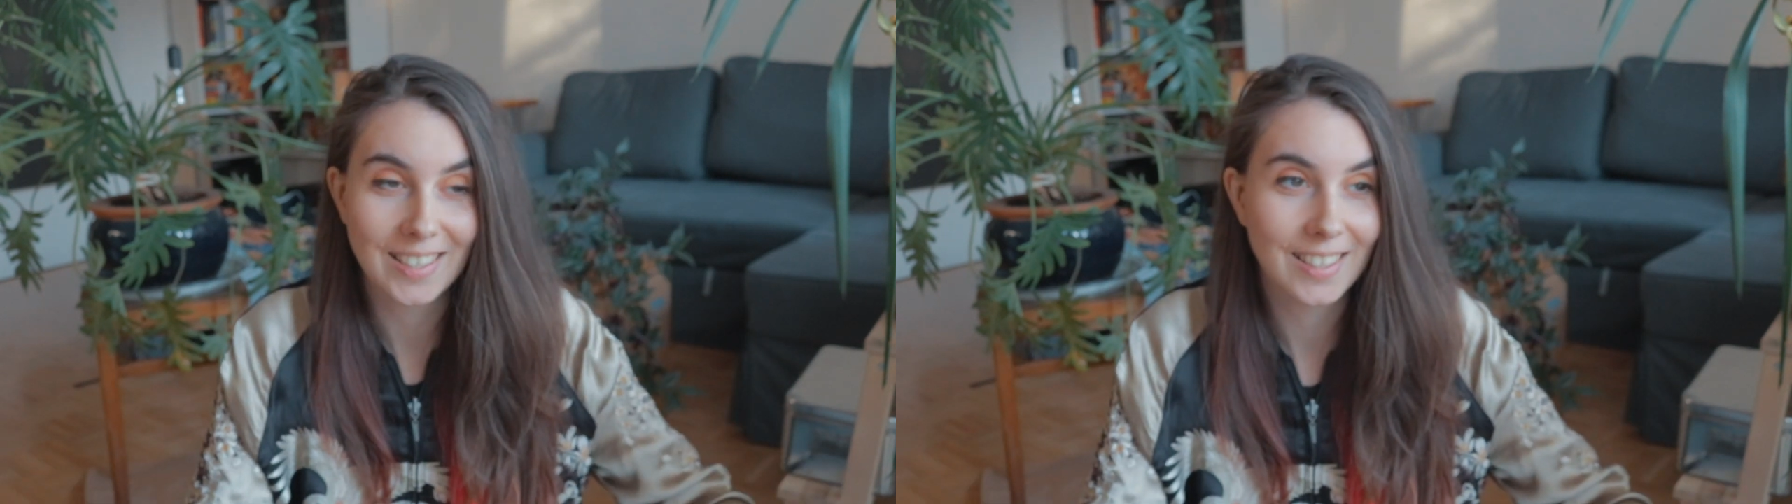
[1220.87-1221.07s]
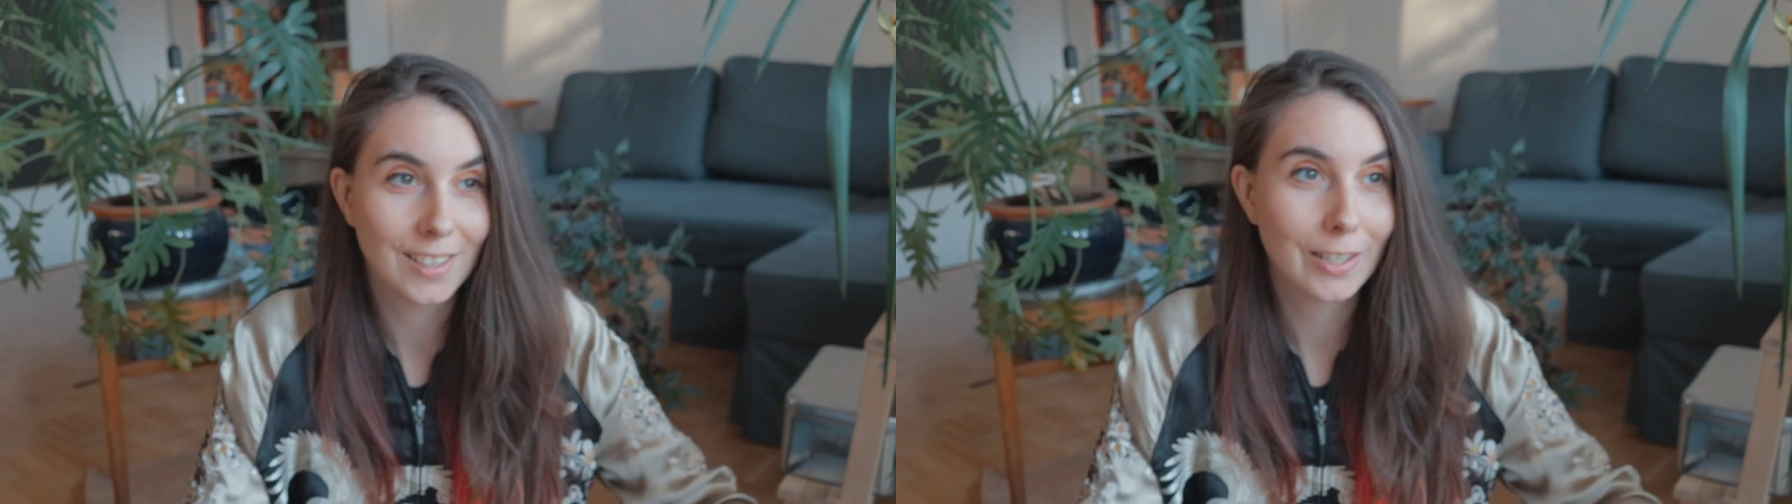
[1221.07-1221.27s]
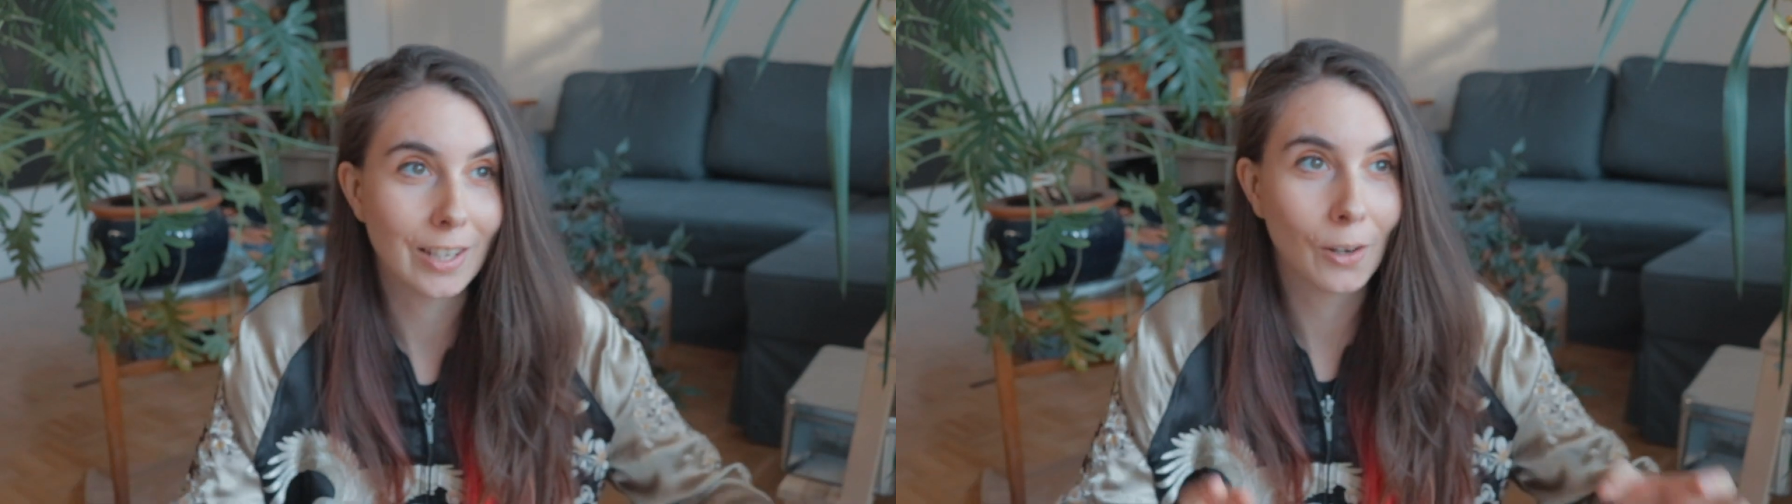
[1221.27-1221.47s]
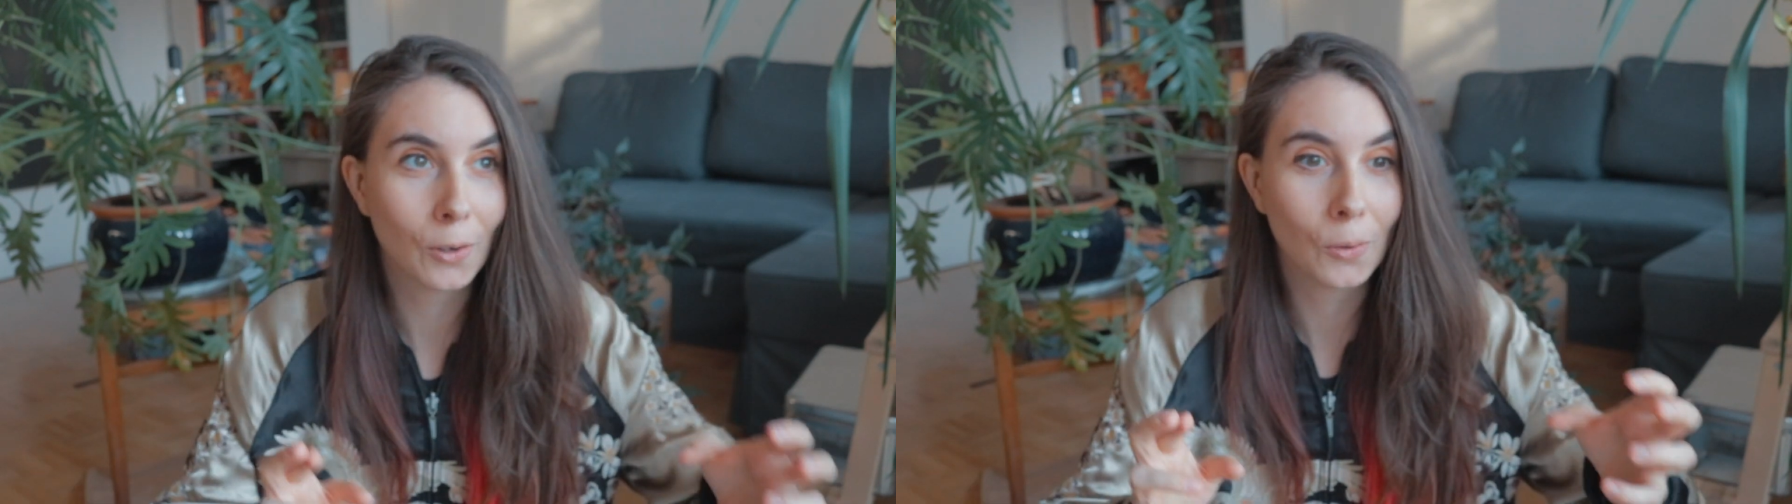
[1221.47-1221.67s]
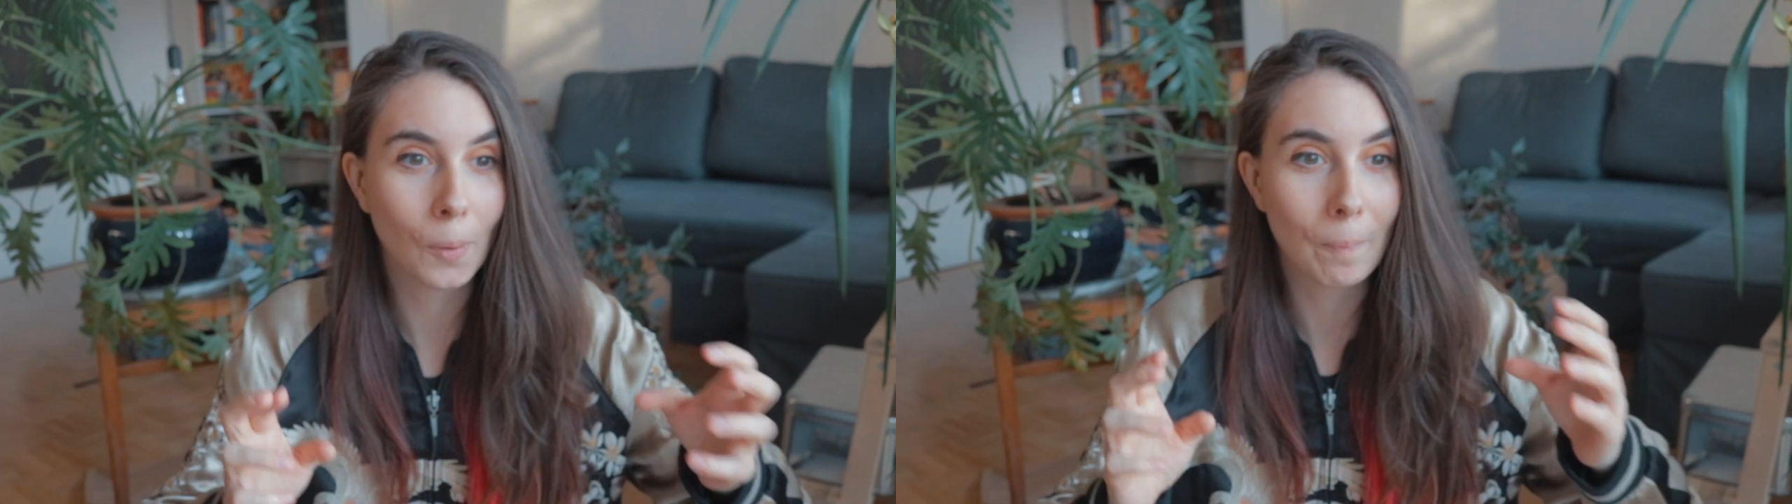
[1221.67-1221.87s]

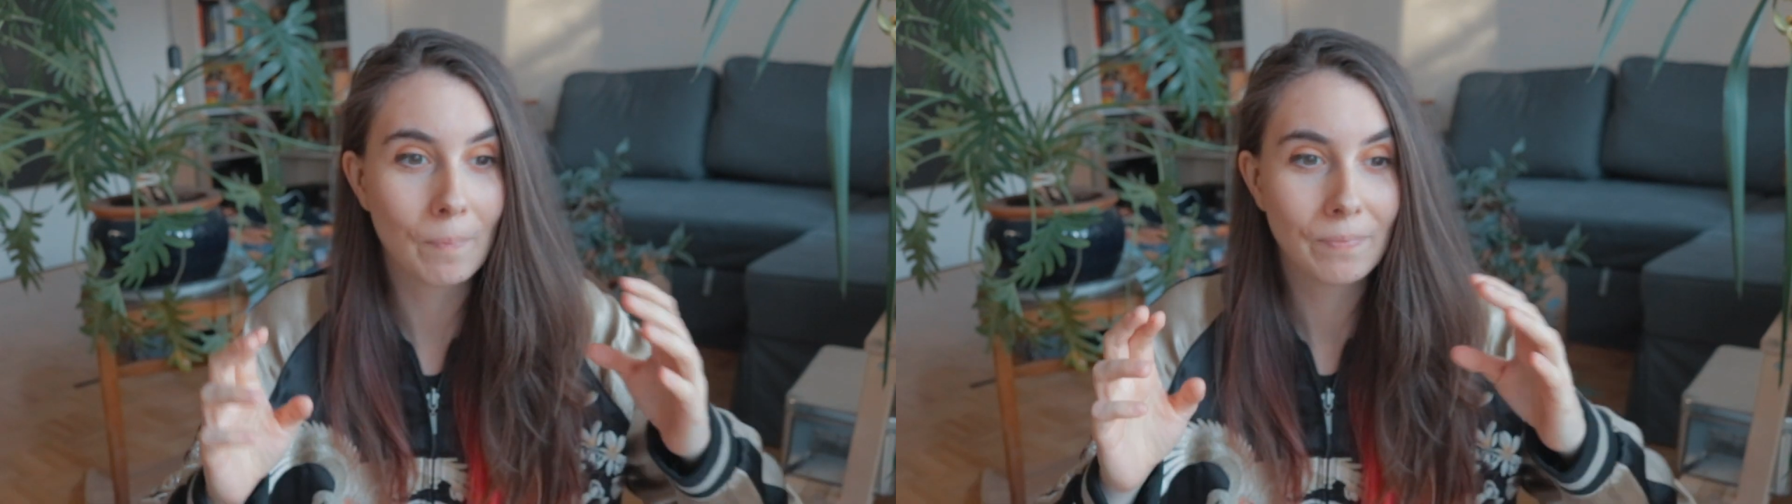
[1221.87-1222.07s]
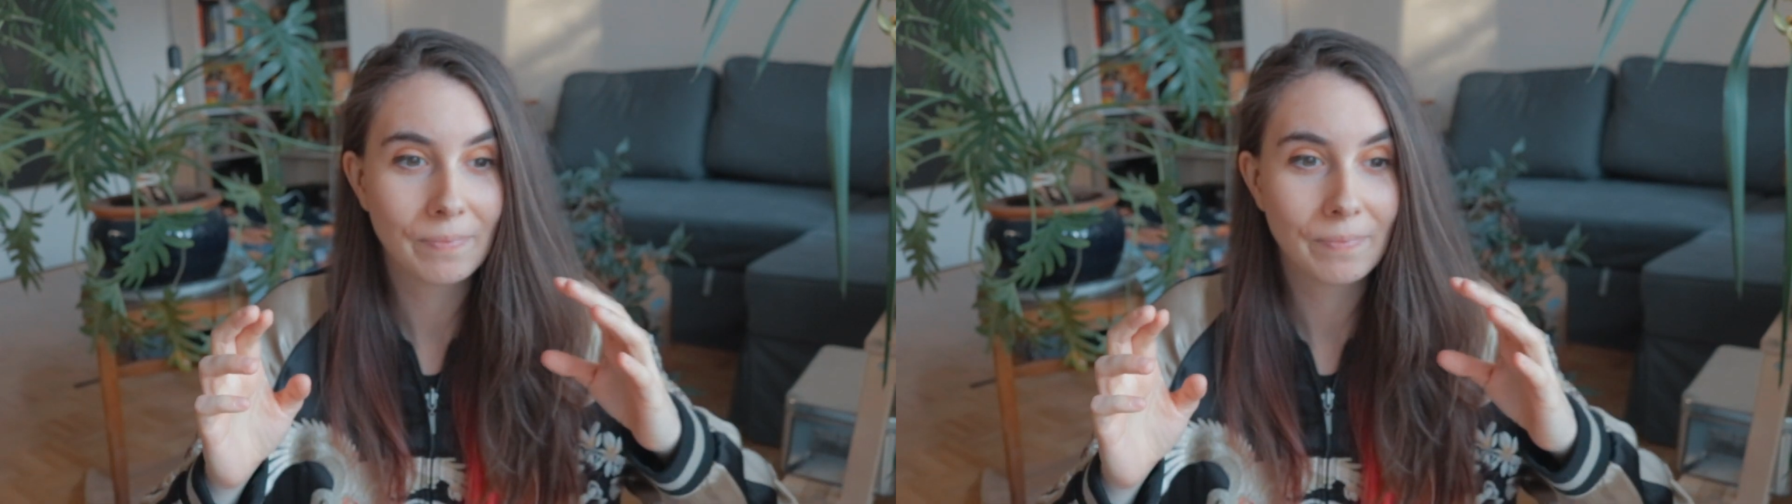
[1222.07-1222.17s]
So